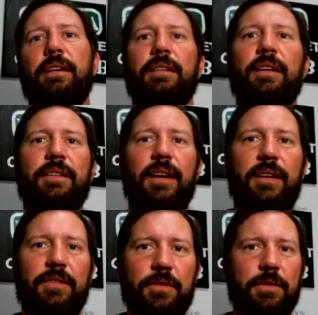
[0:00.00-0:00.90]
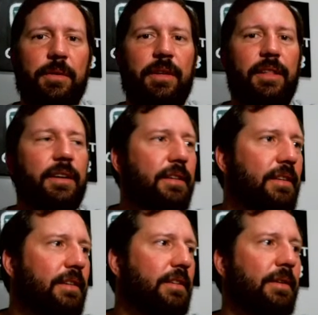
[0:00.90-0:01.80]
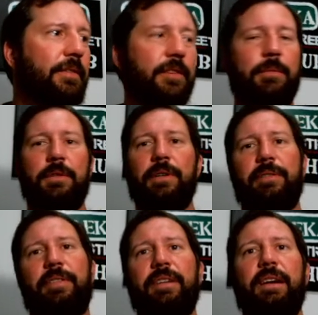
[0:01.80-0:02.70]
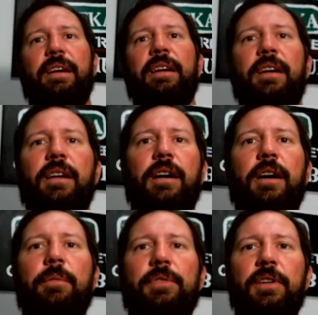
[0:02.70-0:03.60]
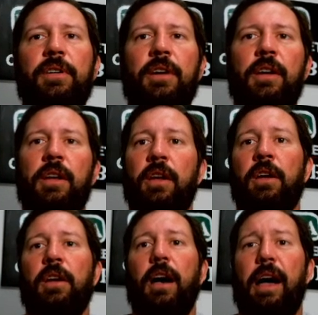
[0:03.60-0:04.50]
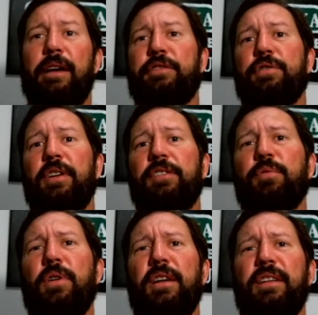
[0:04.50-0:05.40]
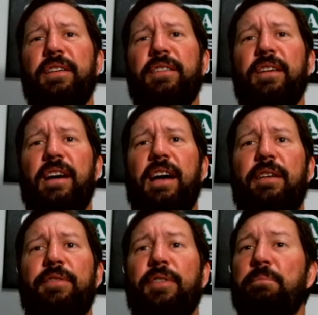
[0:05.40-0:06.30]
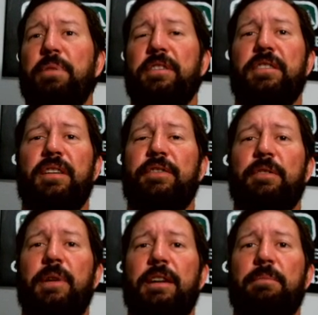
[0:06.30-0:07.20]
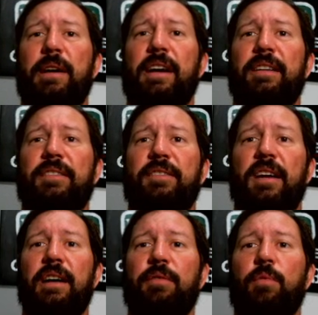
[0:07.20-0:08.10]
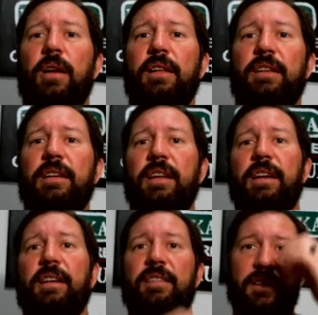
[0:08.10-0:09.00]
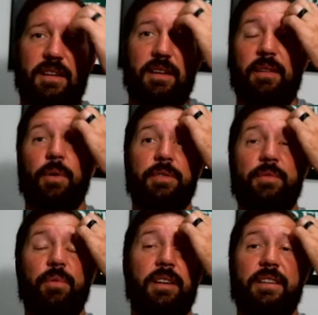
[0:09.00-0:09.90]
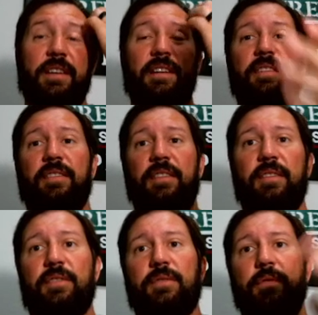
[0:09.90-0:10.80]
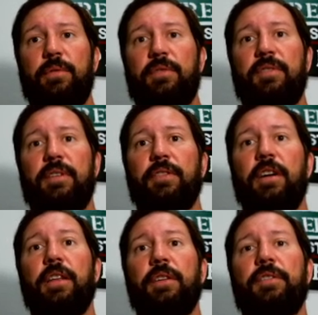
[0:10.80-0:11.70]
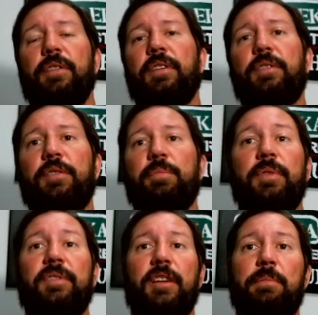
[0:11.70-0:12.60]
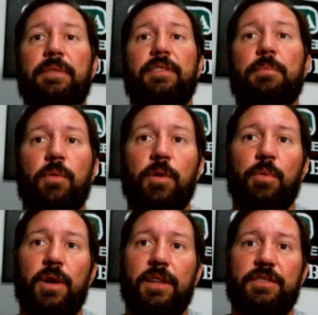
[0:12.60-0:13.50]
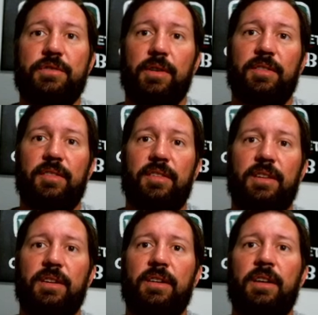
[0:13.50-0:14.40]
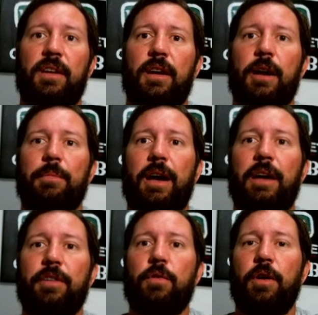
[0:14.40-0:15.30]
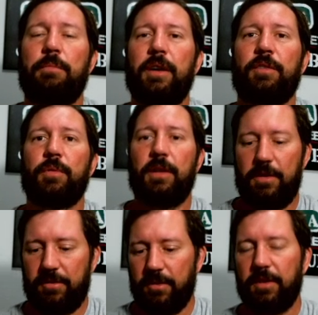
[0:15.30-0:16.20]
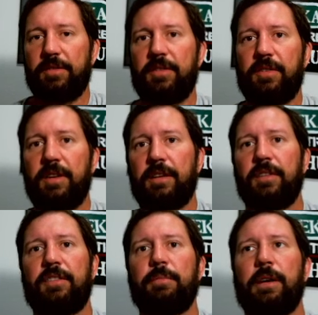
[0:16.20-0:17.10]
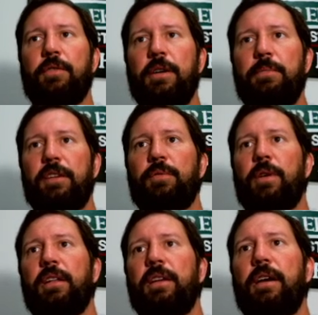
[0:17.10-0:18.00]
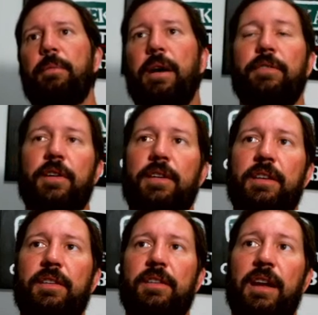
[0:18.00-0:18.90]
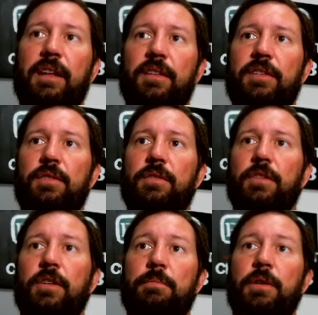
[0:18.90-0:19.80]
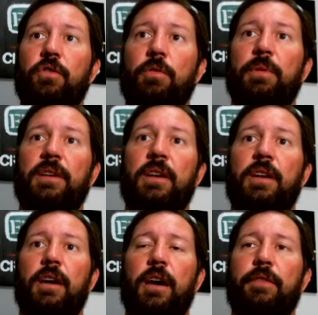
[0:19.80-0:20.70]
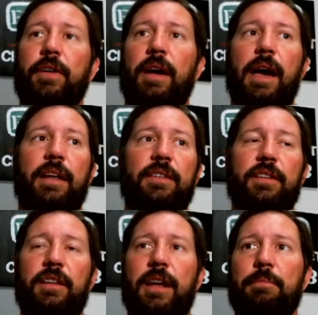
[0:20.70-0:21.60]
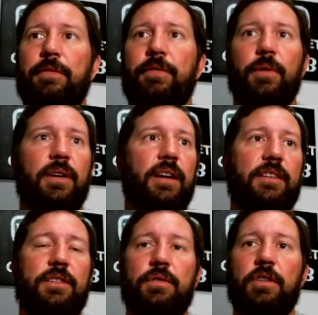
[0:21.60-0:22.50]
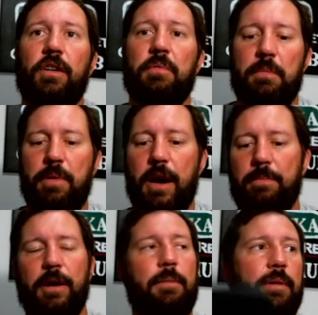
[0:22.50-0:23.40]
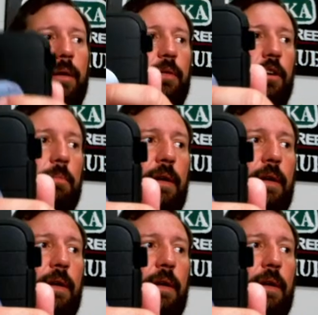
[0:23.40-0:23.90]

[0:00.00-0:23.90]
Okay, cool. Well, look, you learn something new every day. So I have Trust Wallet. I have a bunch of different MetaMasks. I have Wallet Connect. Wallet Connect is through several others, so this splits it up even to more wallet choices here. I have a Coinbase wallet, so let's just connect this to my Coinbase wallet. I've already scanned the Q code, but normally if I hadn't done that before, a Q code would pop up and I would go on my